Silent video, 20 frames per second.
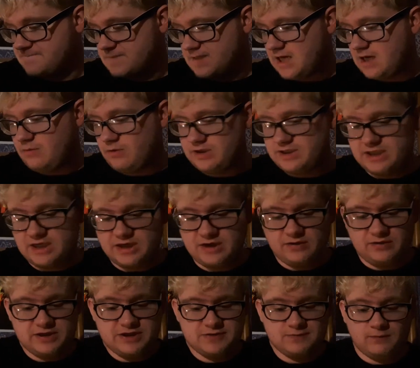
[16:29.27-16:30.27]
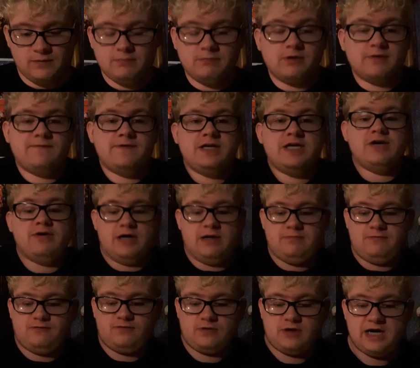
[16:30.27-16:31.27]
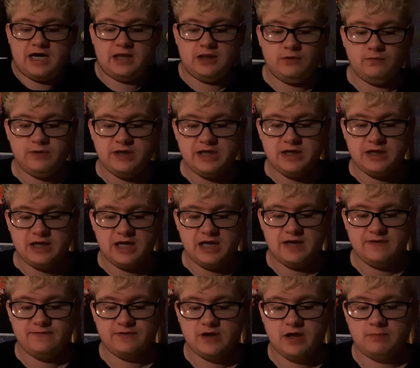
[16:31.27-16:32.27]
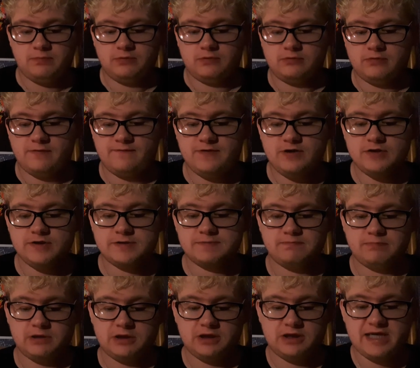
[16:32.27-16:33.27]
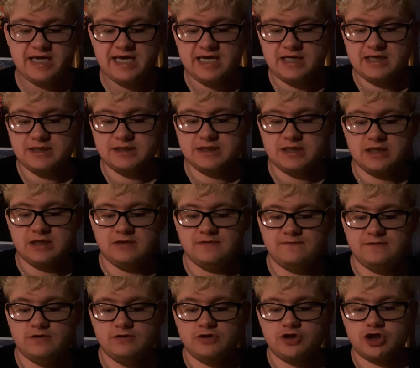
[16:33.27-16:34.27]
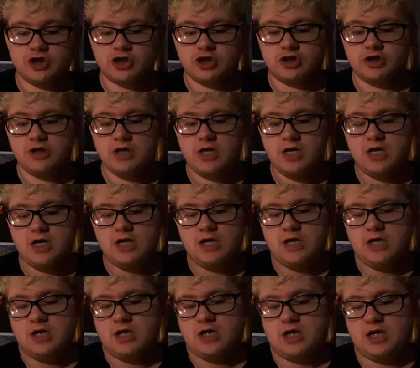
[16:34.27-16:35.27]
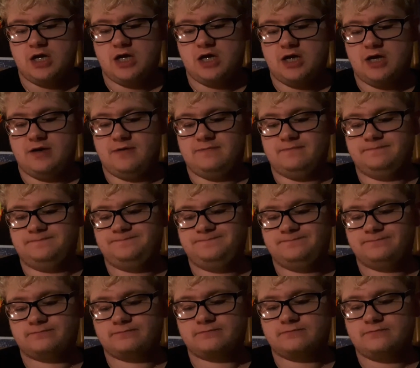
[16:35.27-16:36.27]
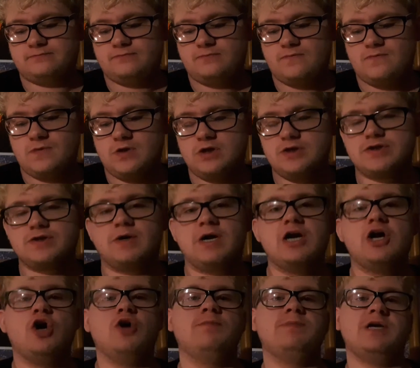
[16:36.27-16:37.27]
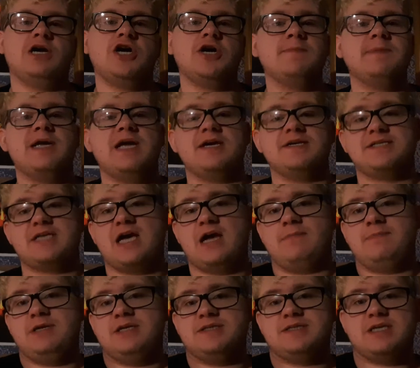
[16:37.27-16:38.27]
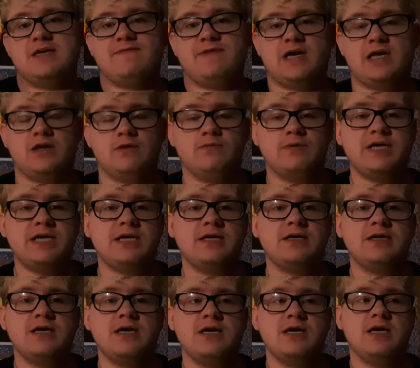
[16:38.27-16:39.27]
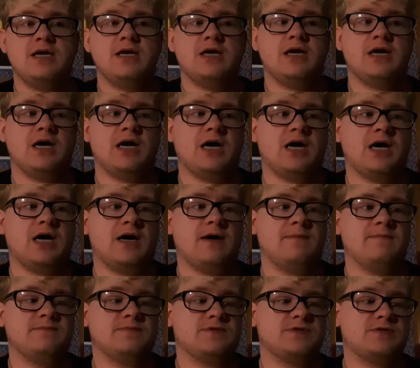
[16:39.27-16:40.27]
I wanted to get at least one more video out before Halloween. I have a couple reviews planned in the future. Um, so I hope that everybody has a happy and safe Halloween. Um,